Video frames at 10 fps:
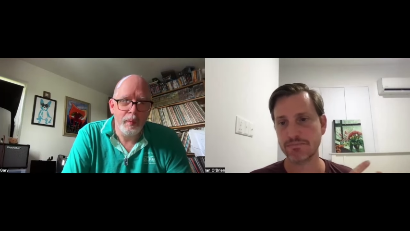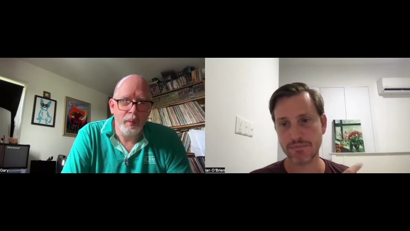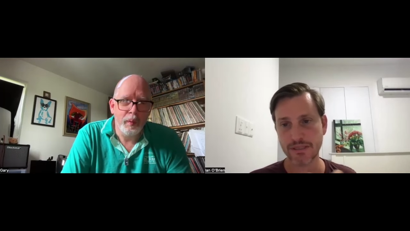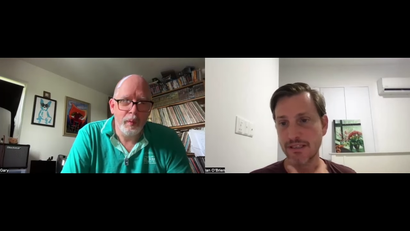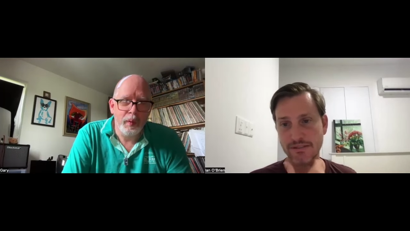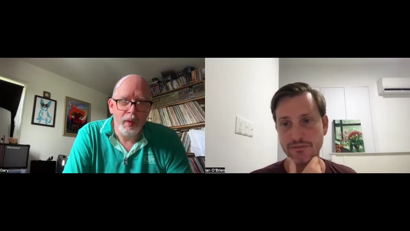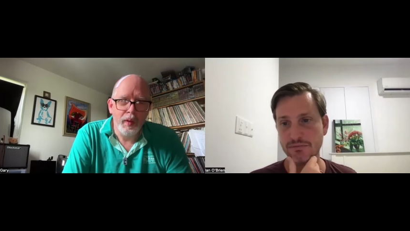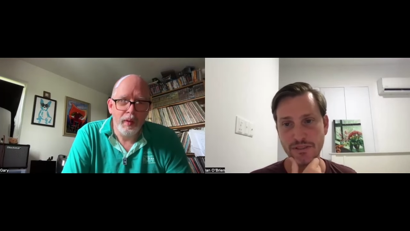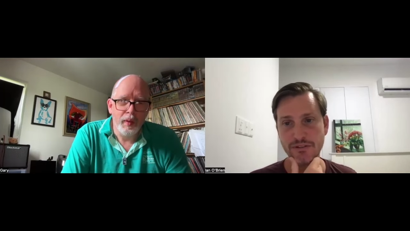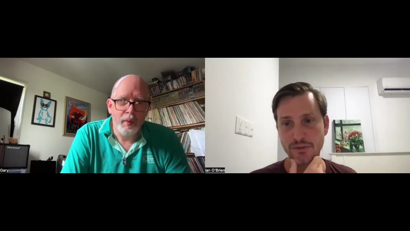
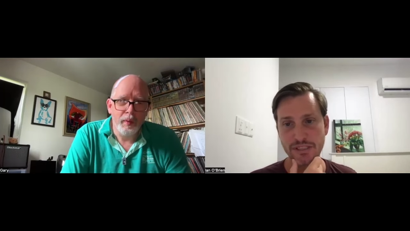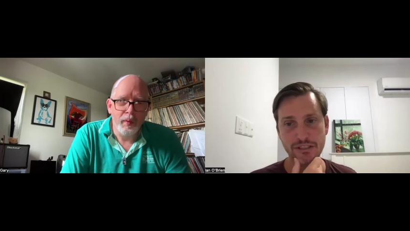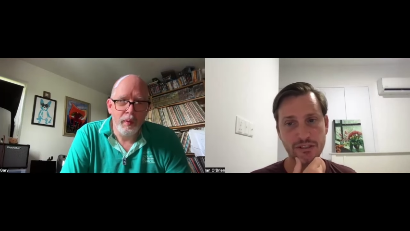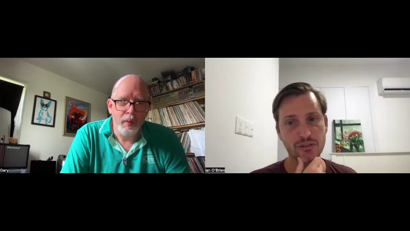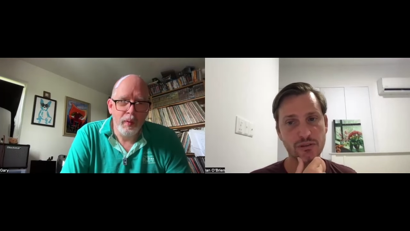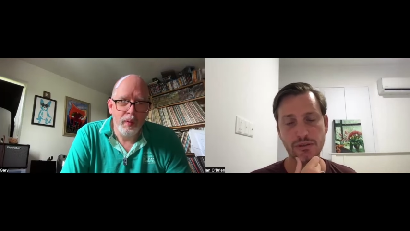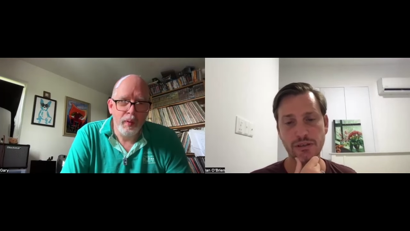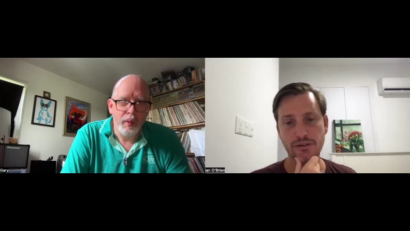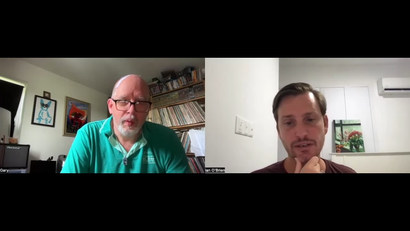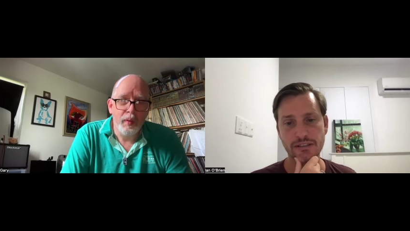Speaker 1: it's it's really strong
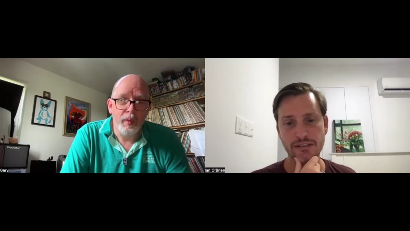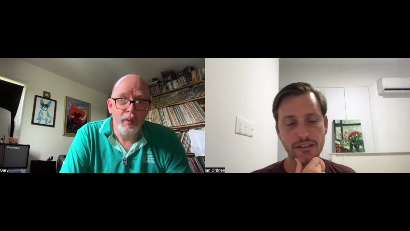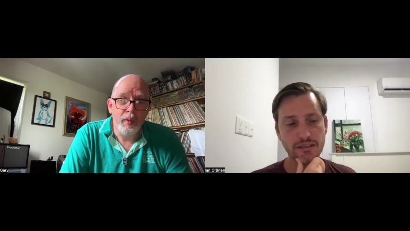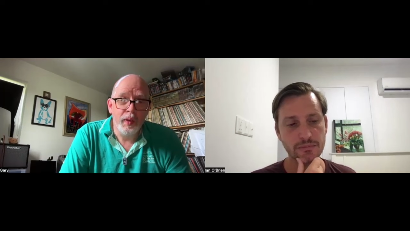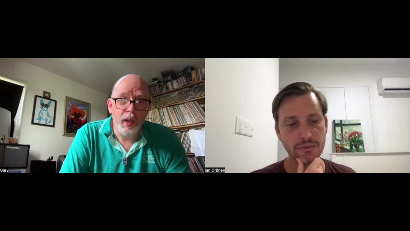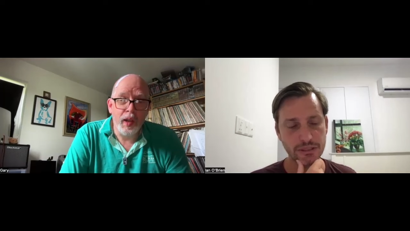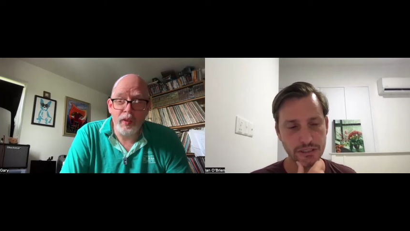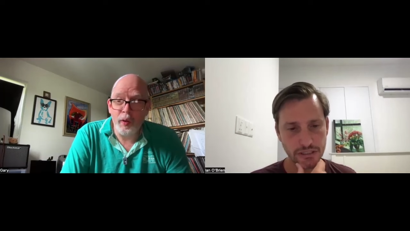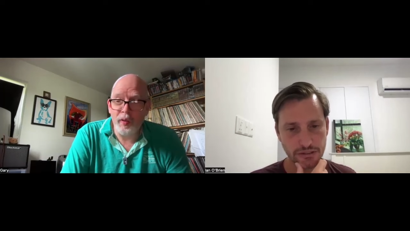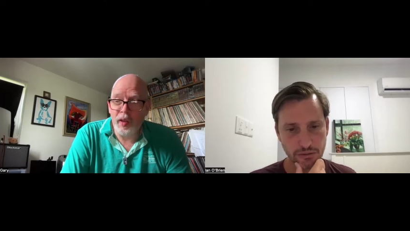progress. Like no, I
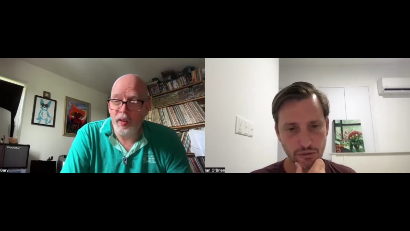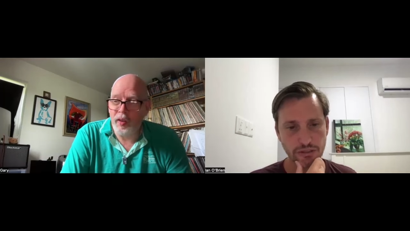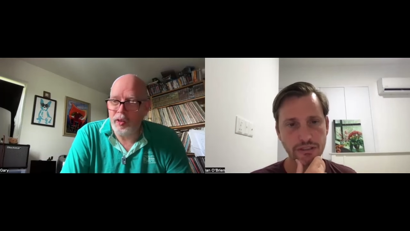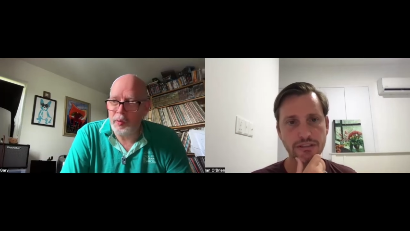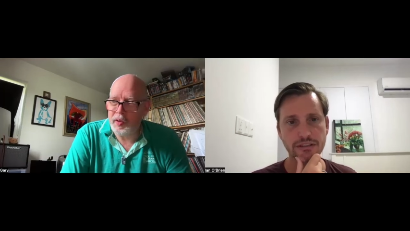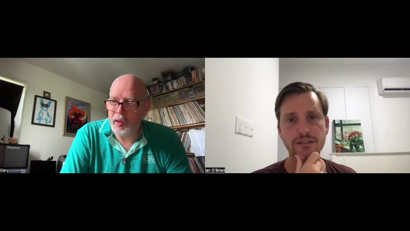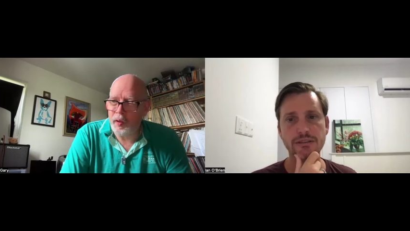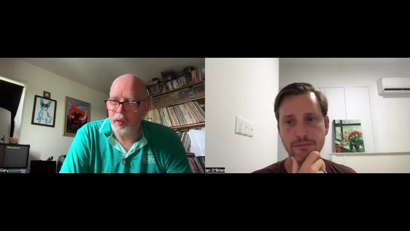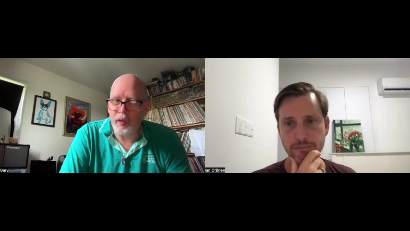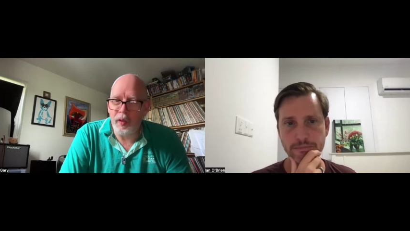don't recognise
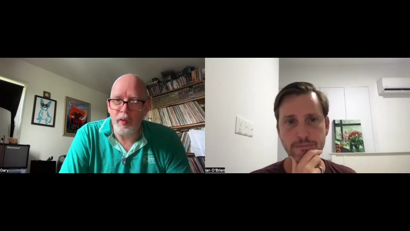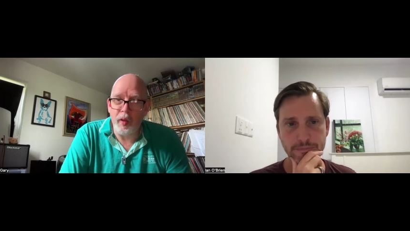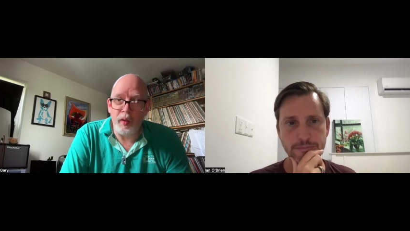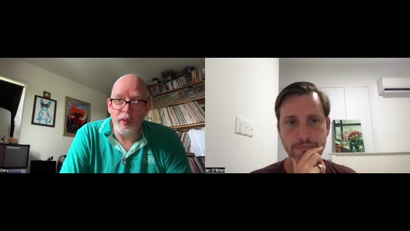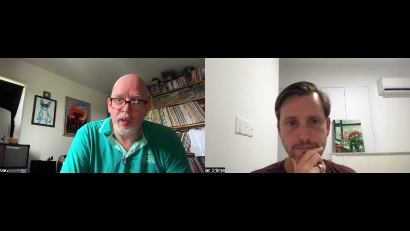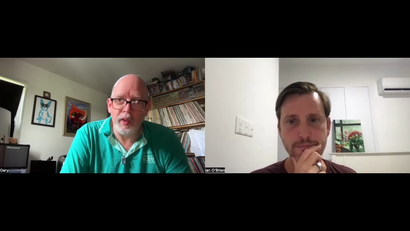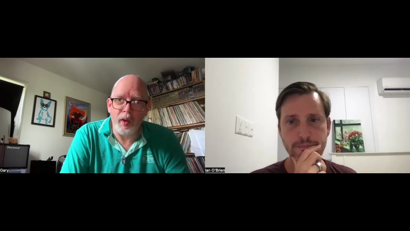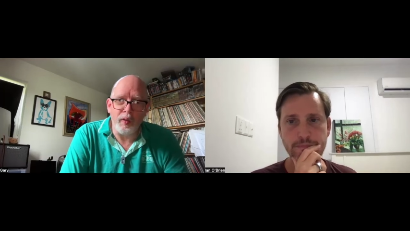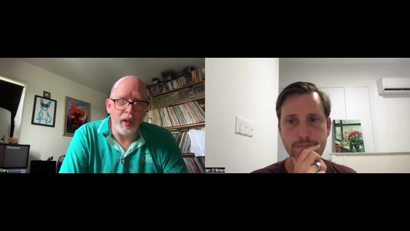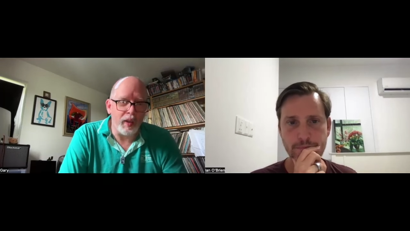
Speaker 2: myself. I, I really
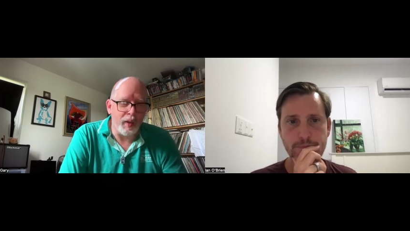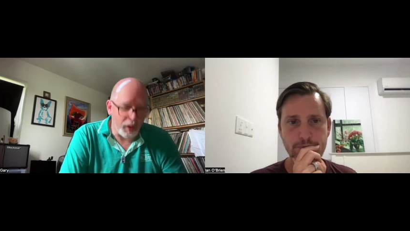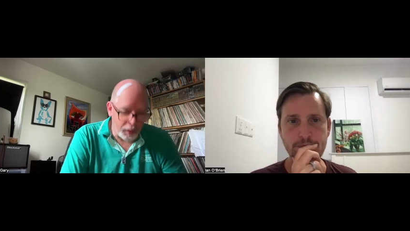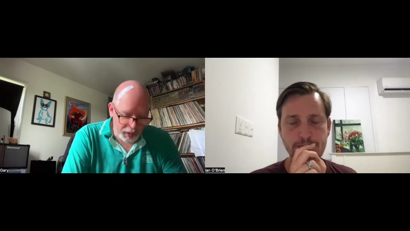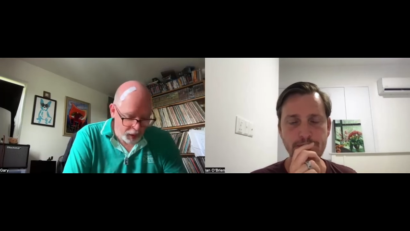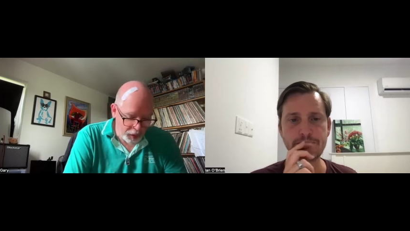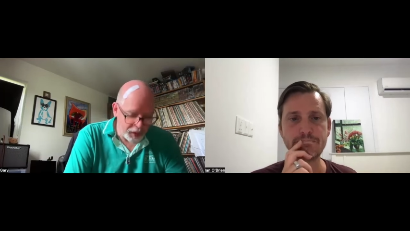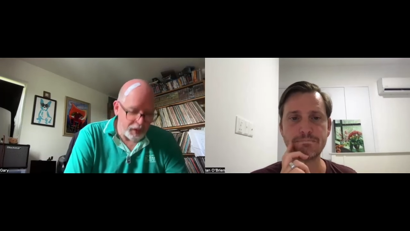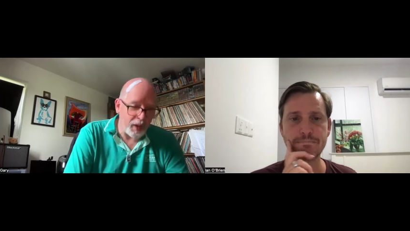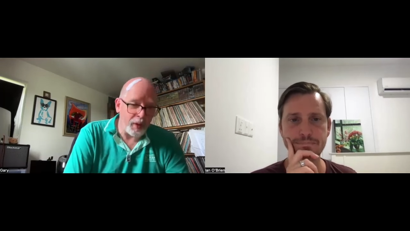don't recognise
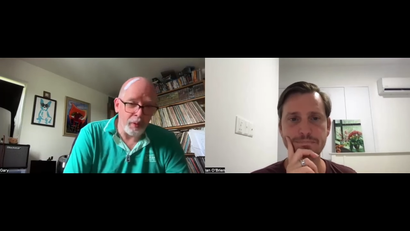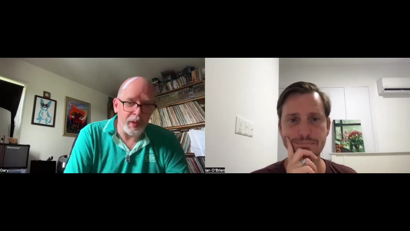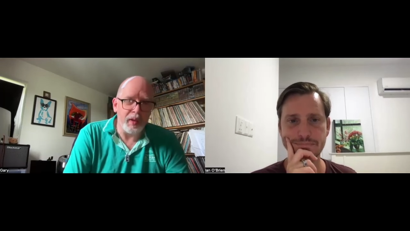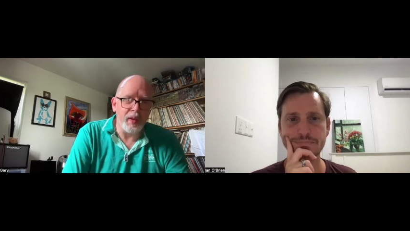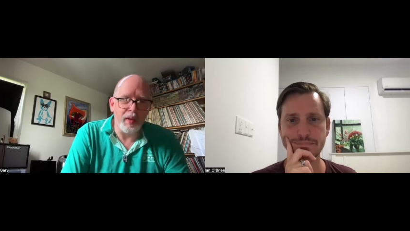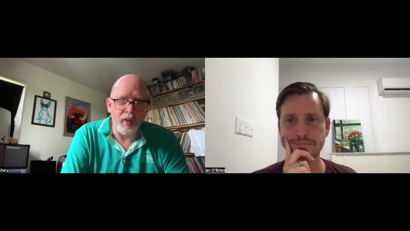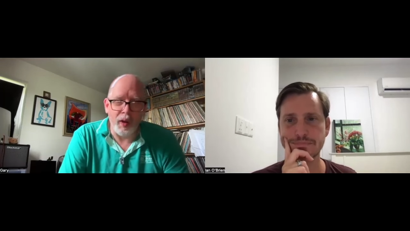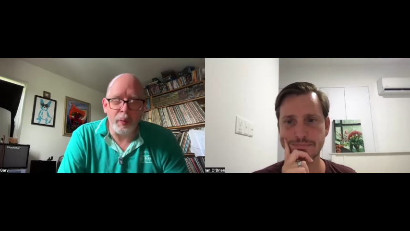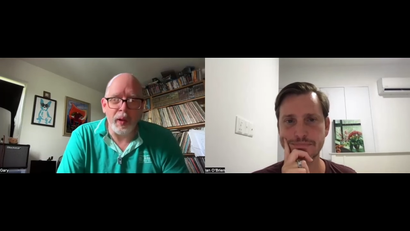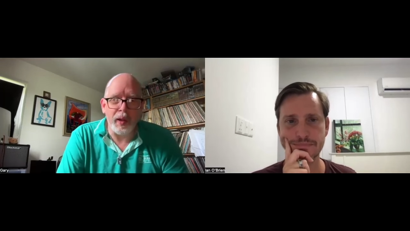myself in terms of me
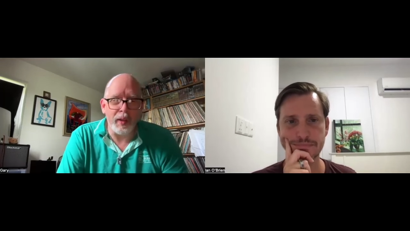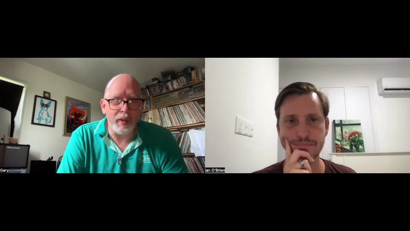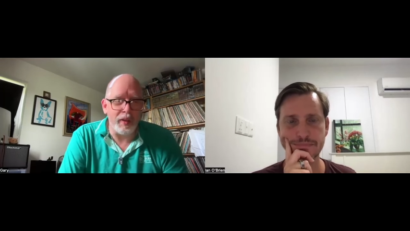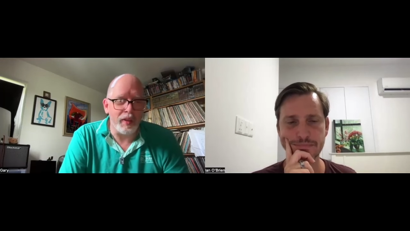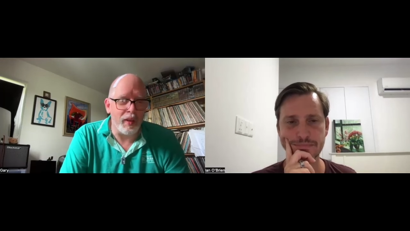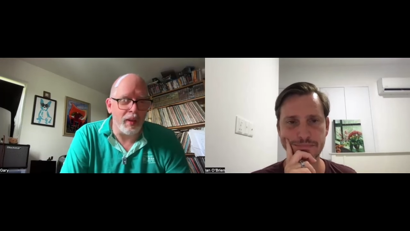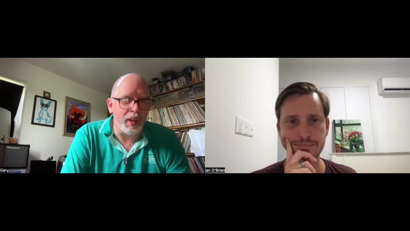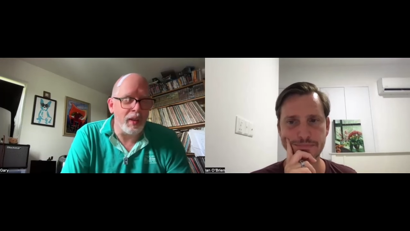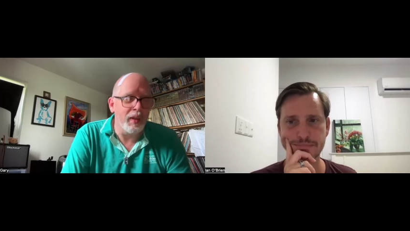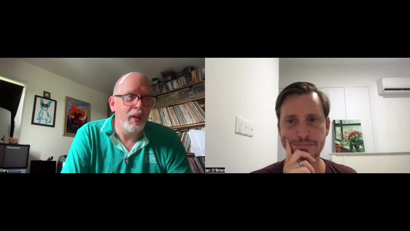guitar playing. It's just
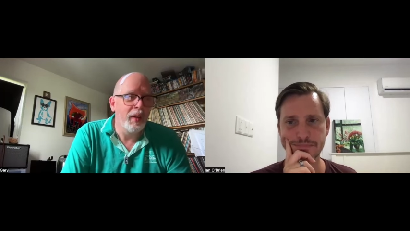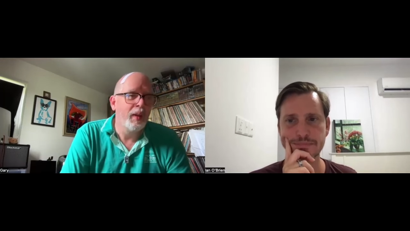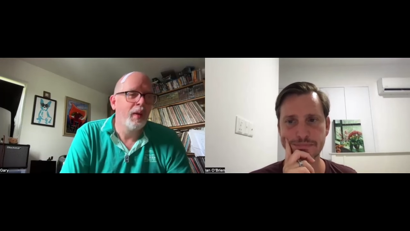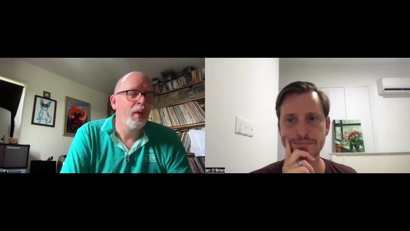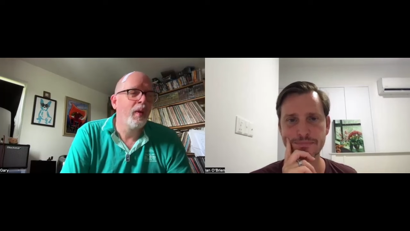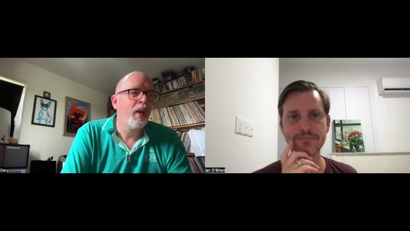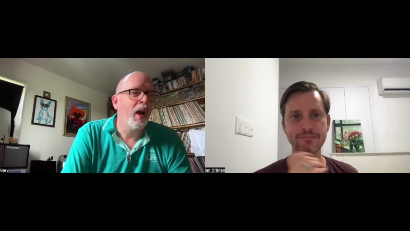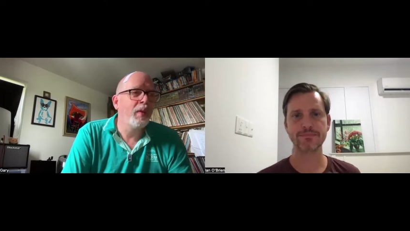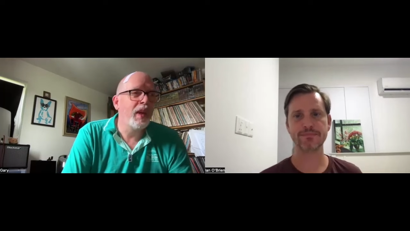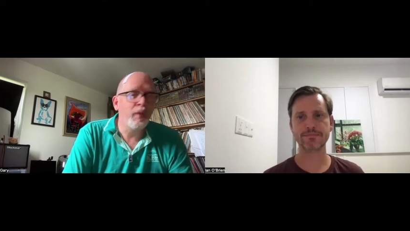like
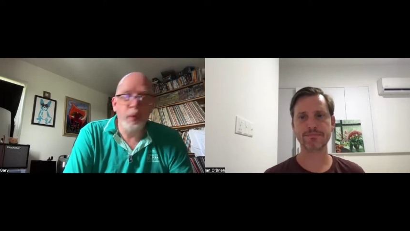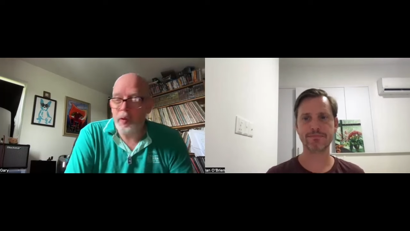I never would